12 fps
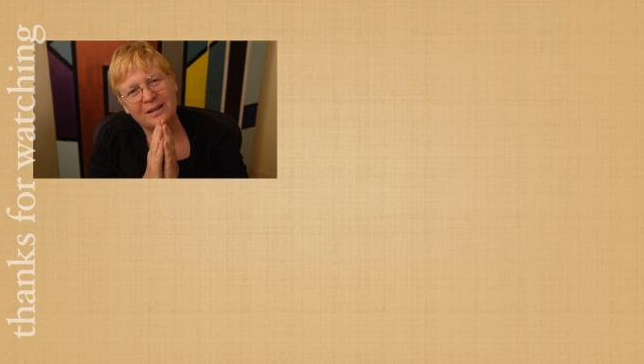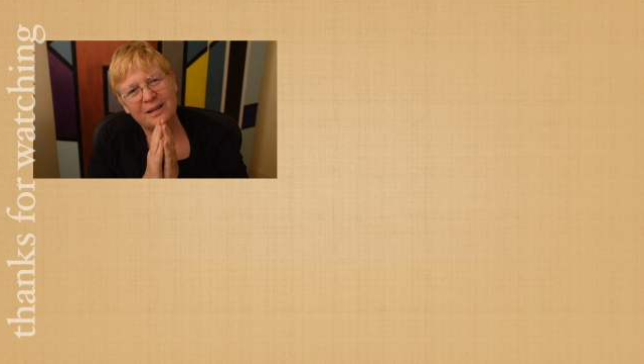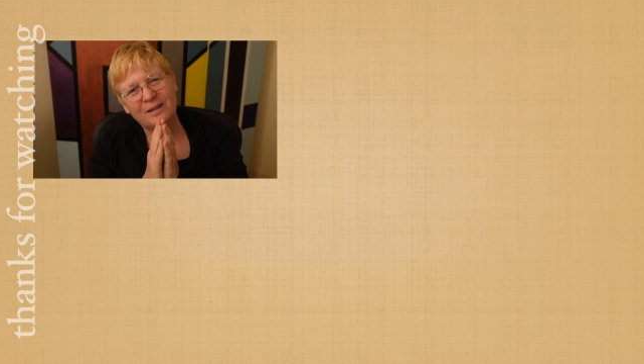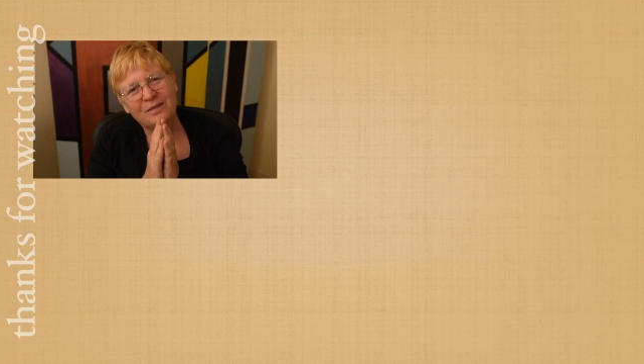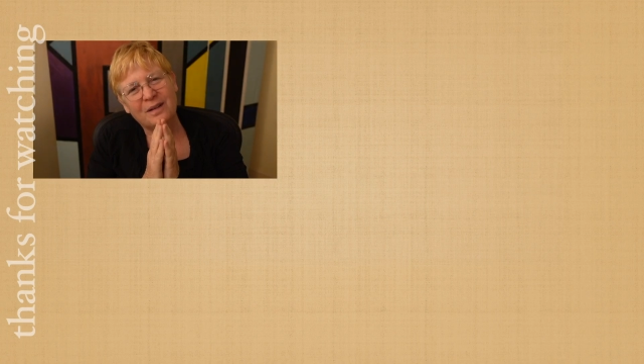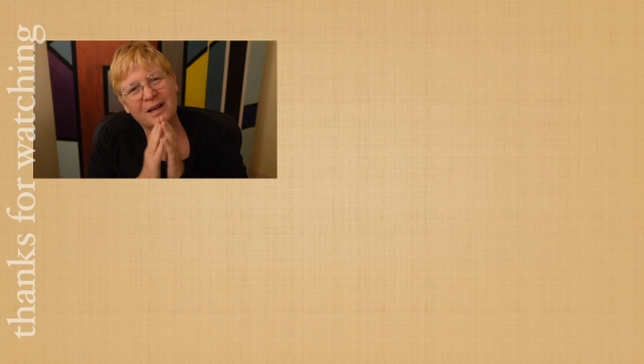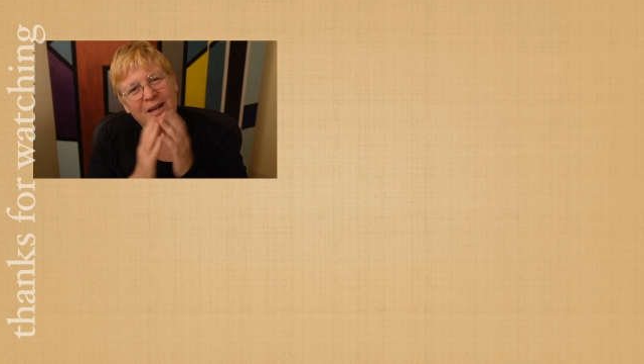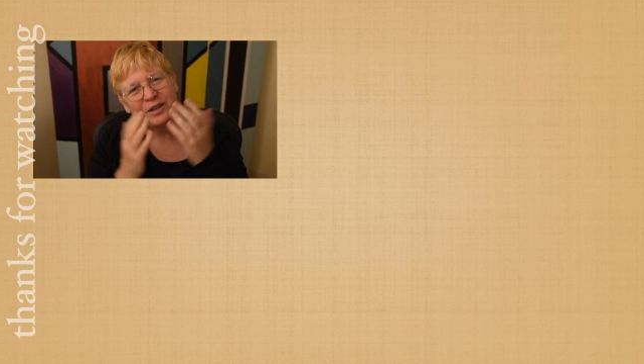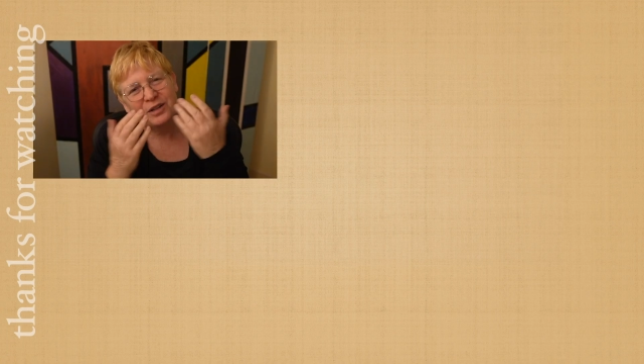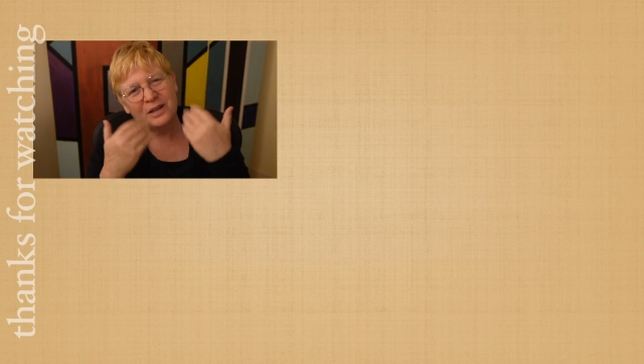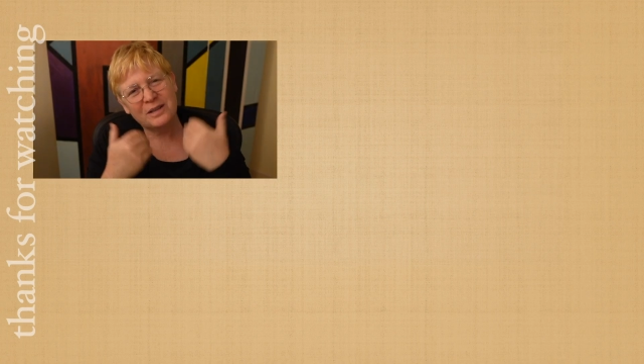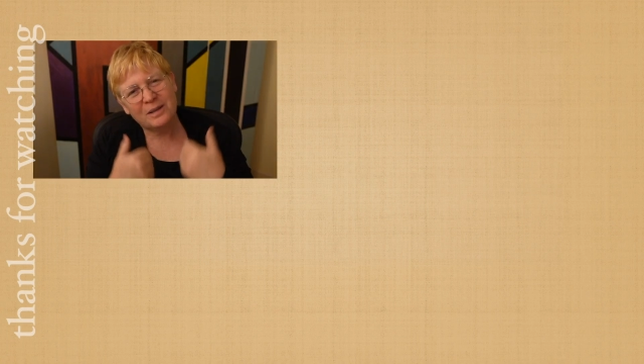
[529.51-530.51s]
if I can
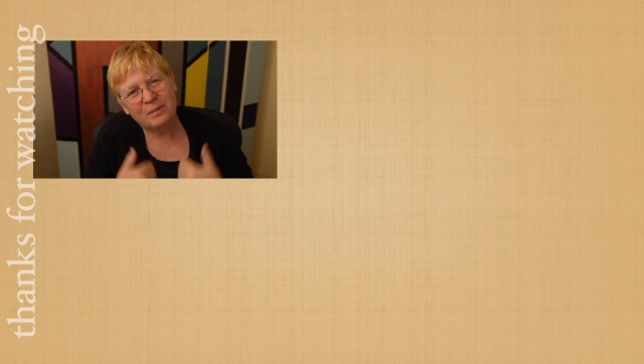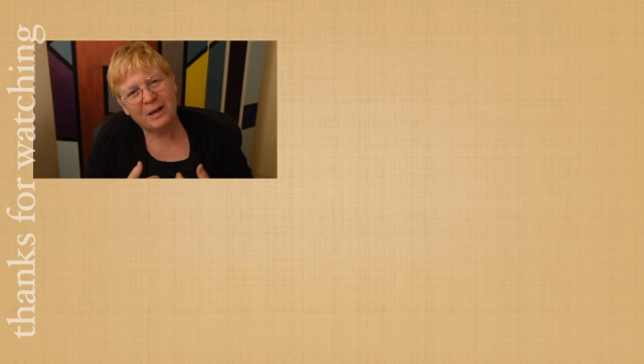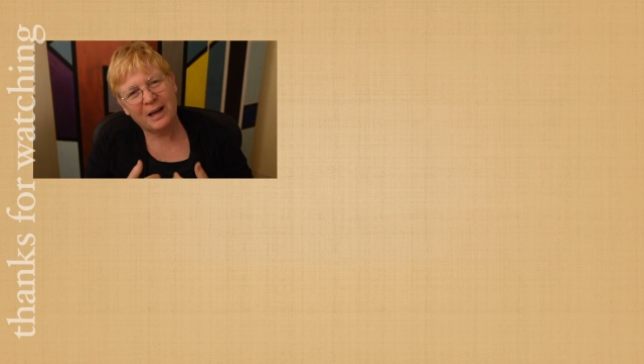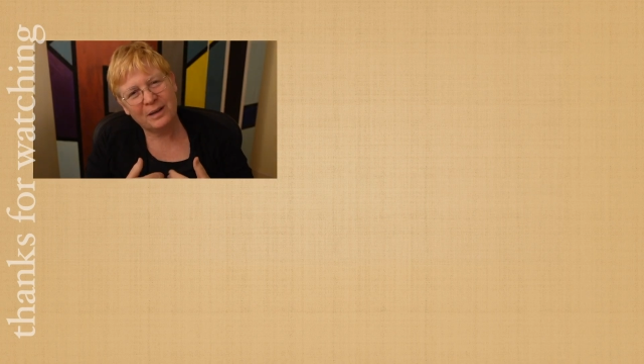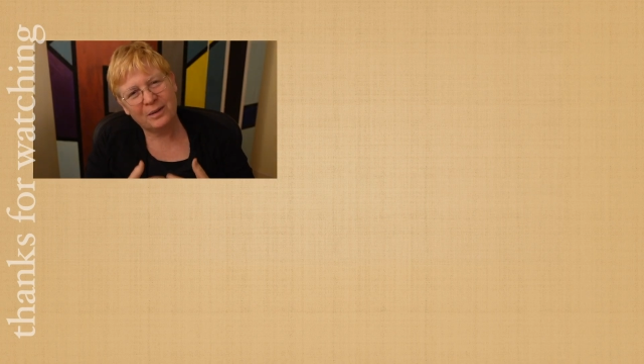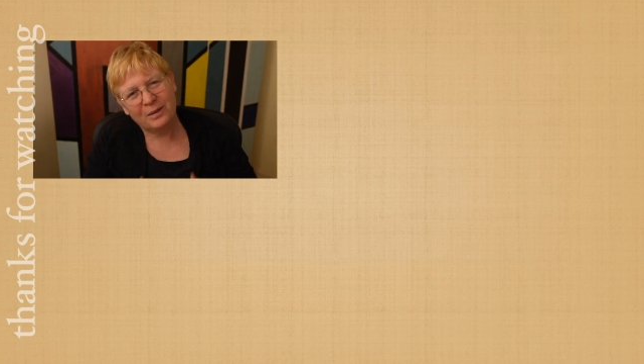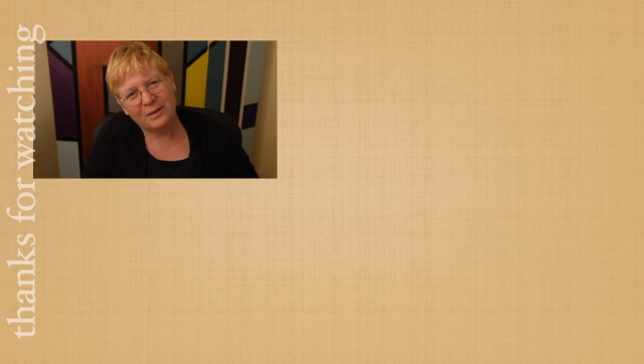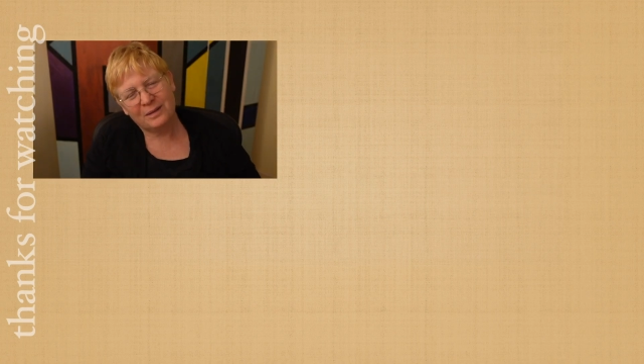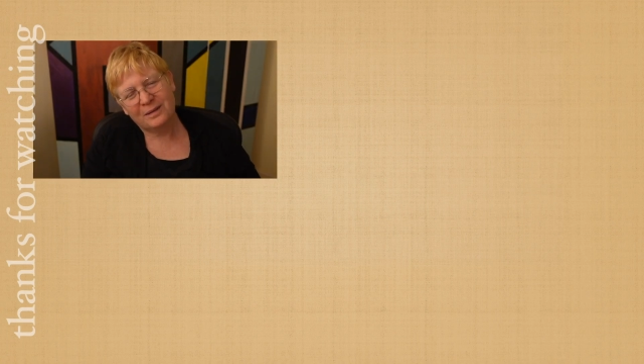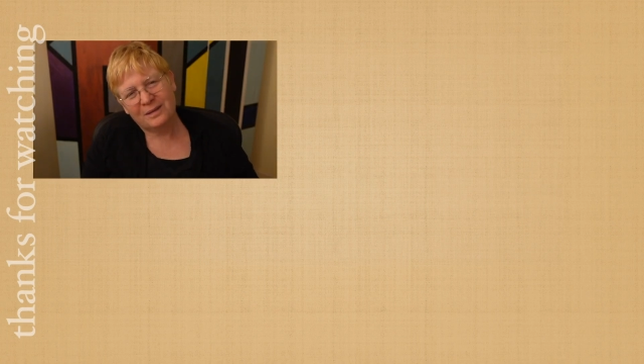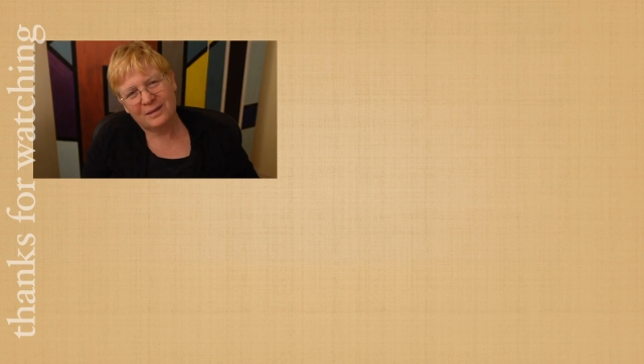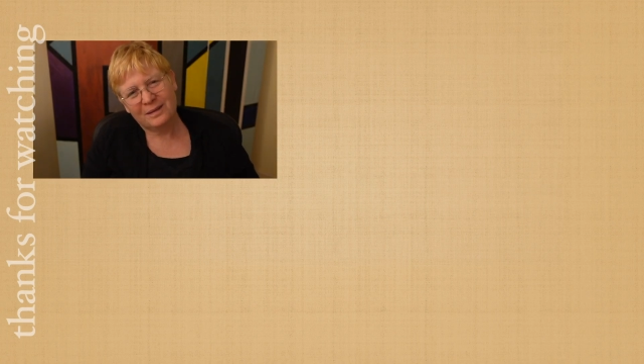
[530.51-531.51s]
shed some light on
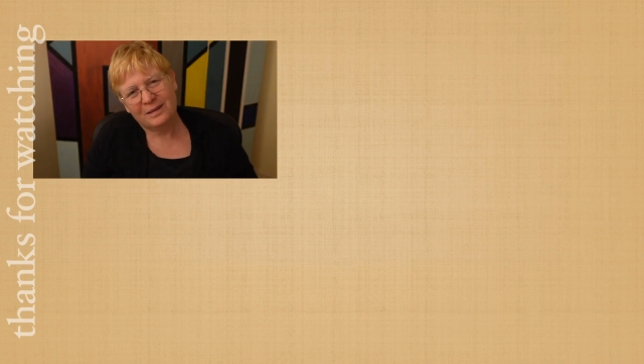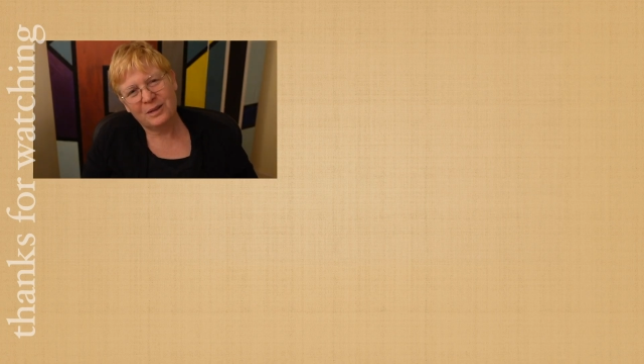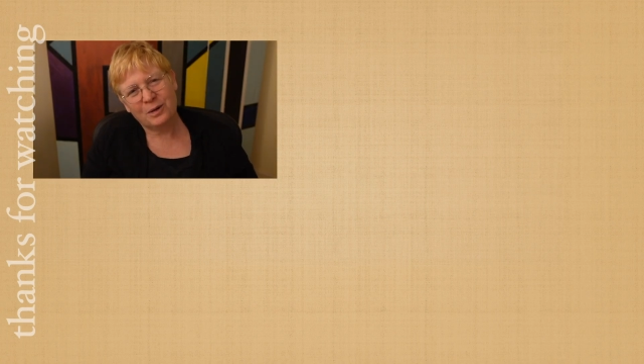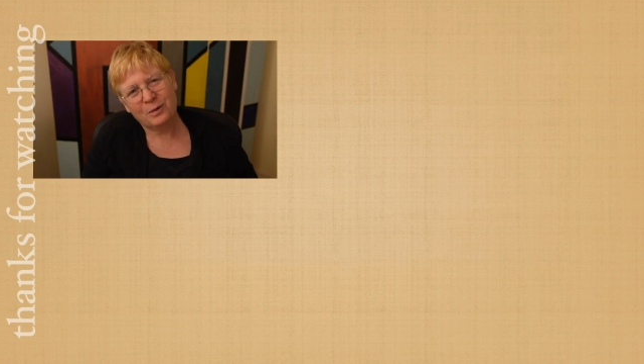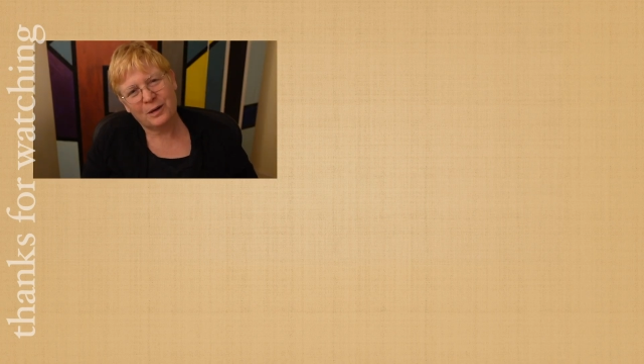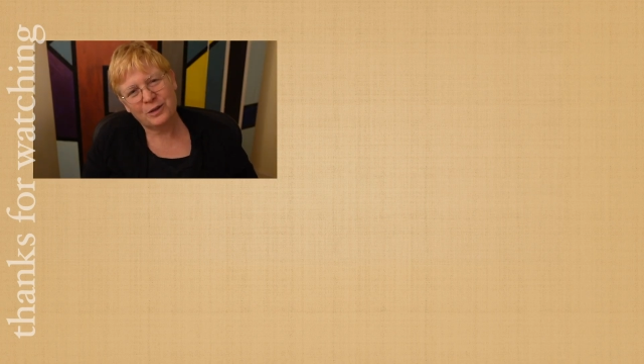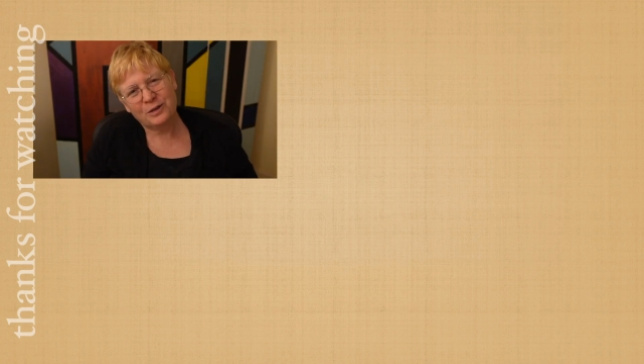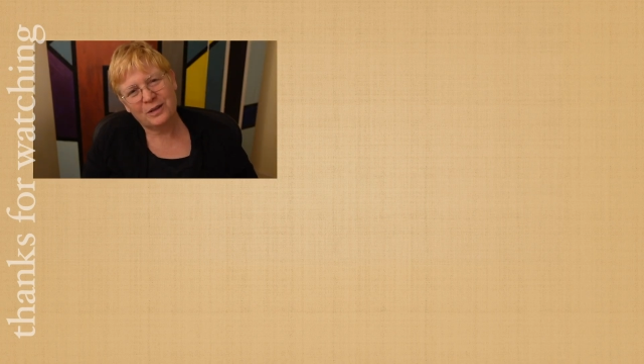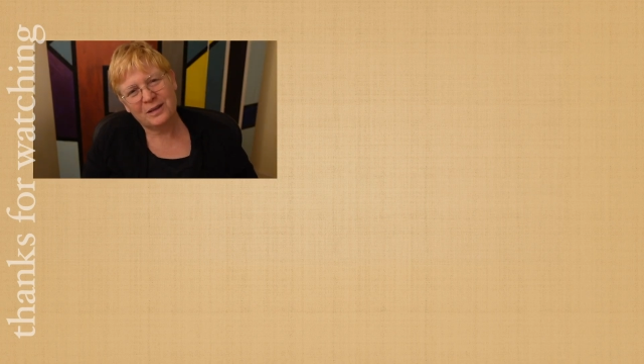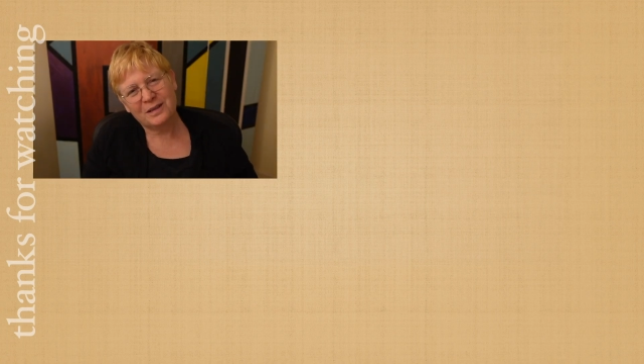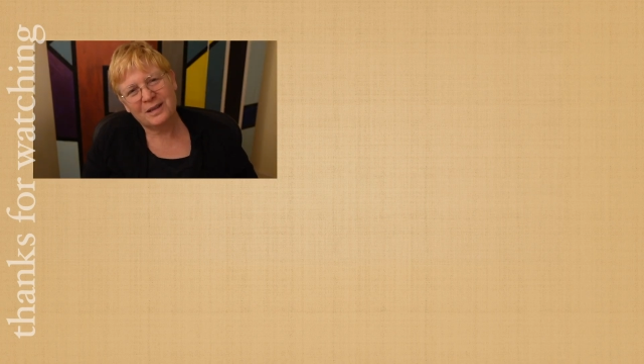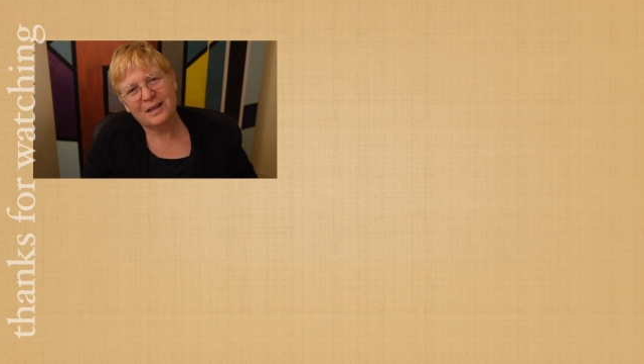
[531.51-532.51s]
your
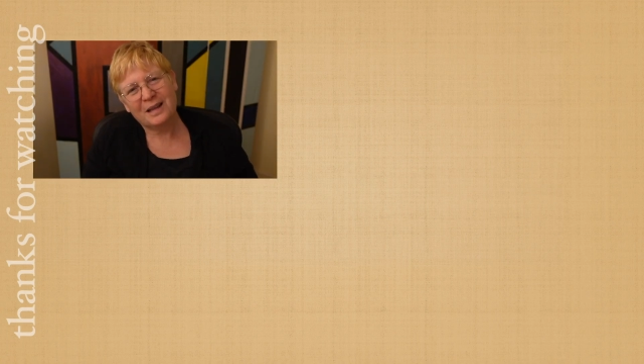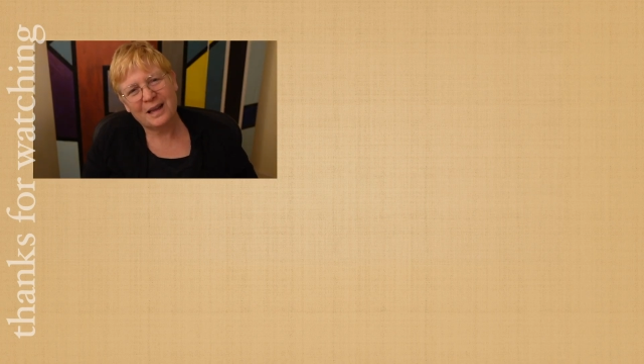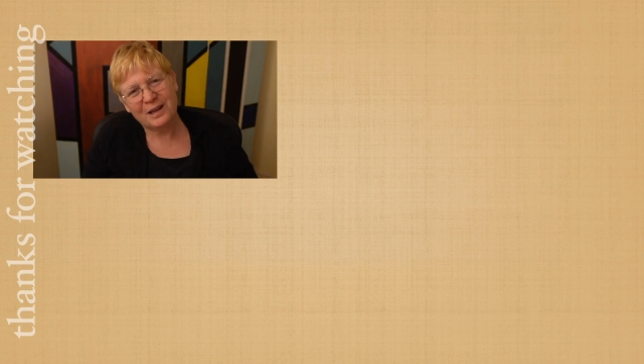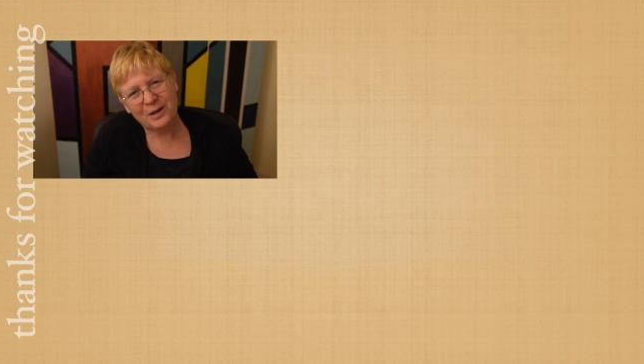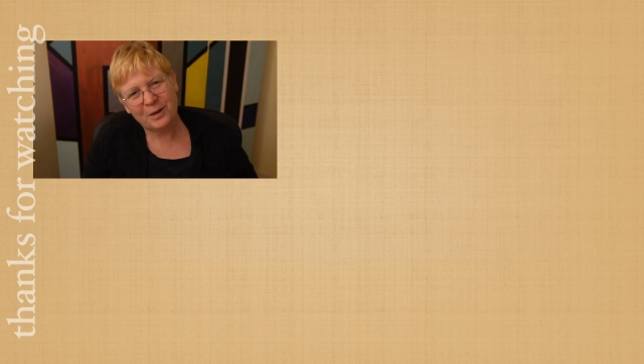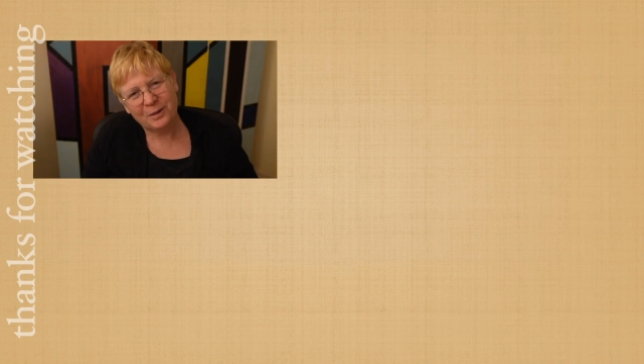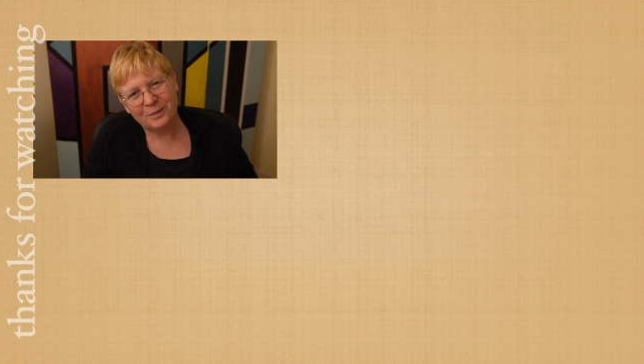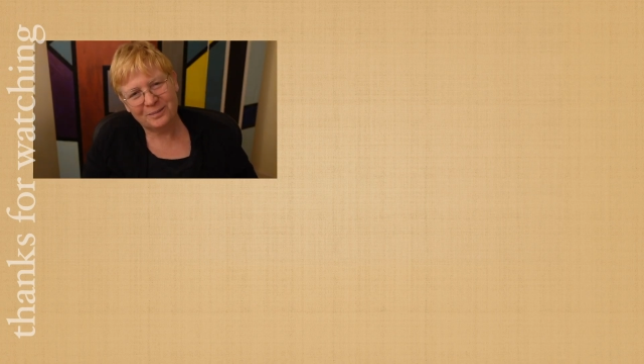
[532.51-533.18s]
questions. Thank you.